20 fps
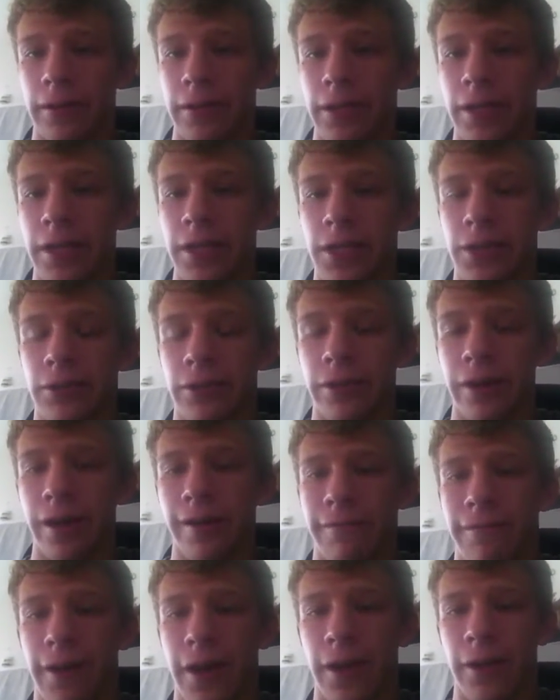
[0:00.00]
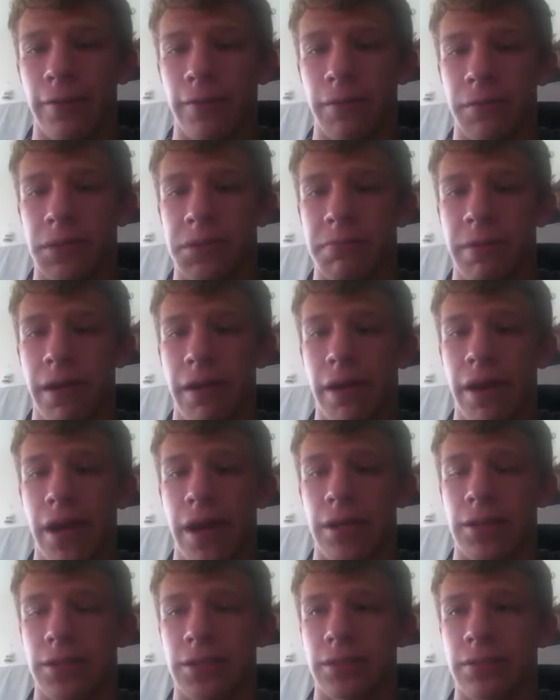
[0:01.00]
He can create fire from his bare
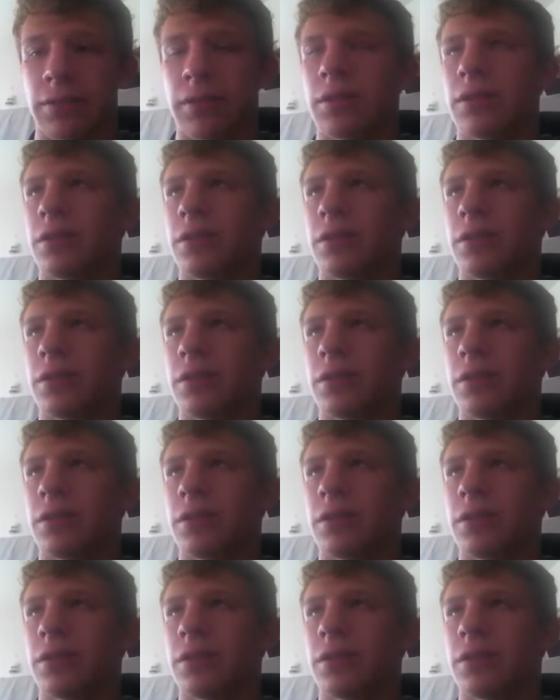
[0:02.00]
hands.